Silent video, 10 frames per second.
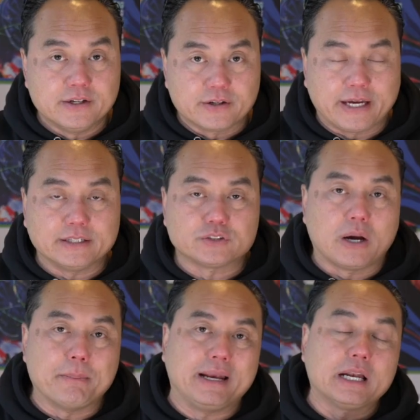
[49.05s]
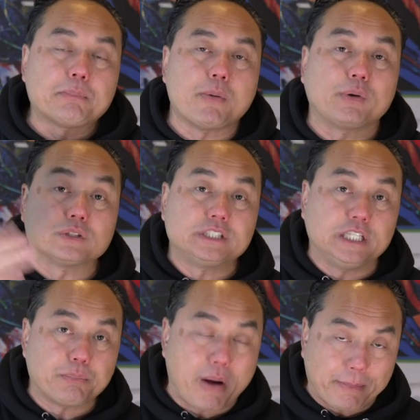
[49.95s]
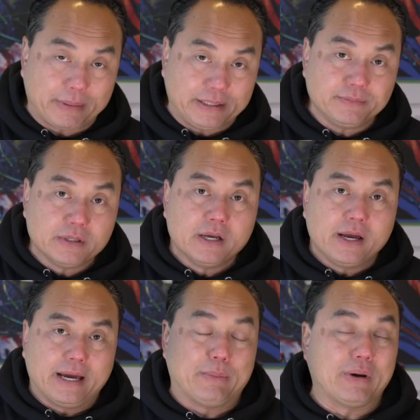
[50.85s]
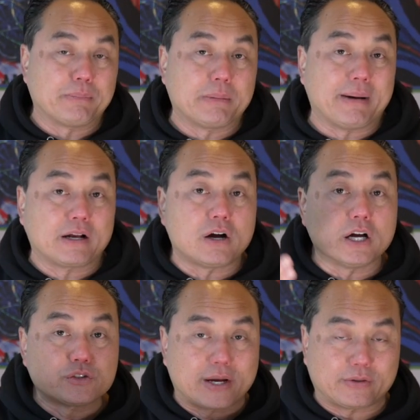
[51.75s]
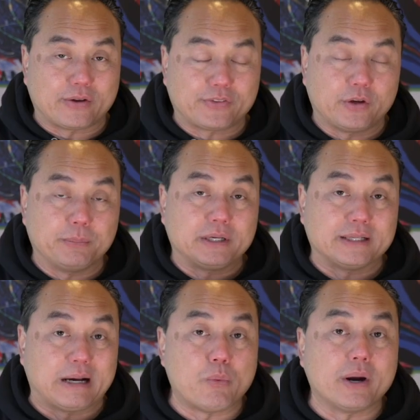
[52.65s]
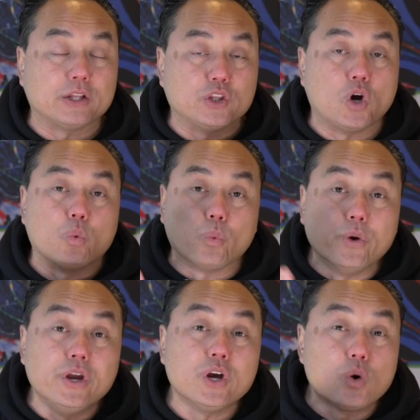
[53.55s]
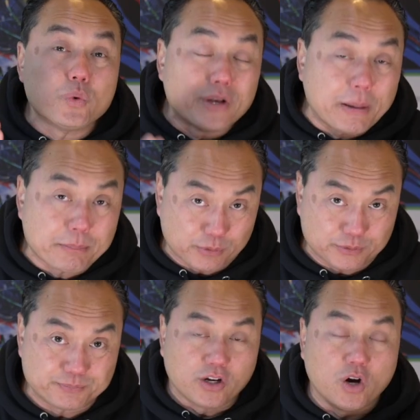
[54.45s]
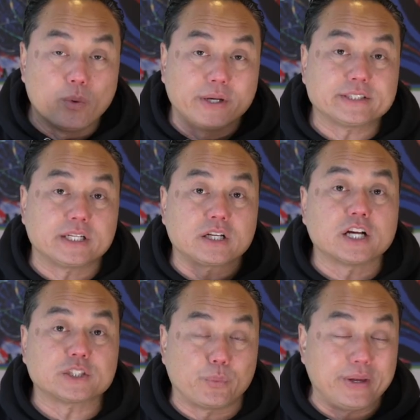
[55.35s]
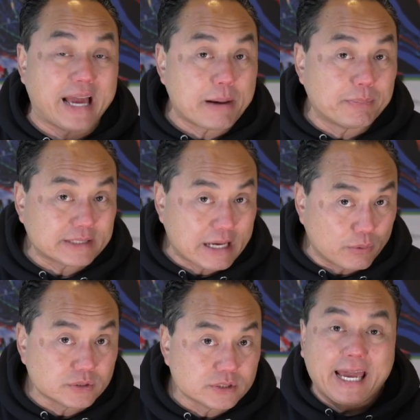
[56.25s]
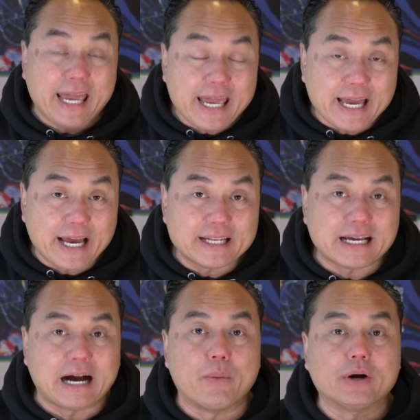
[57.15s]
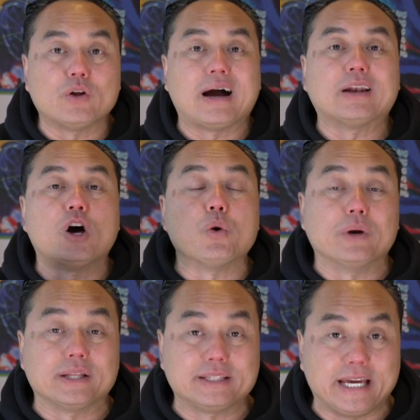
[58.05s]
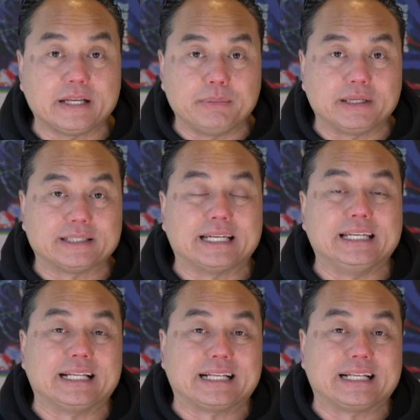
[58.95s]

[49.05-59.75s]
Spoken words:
Okay, so I made an appointment to go see the property and I want to bring my contractor out there because I want to know real number on what it's going to cost to rehab this house. And I want to know how long would it take because I need to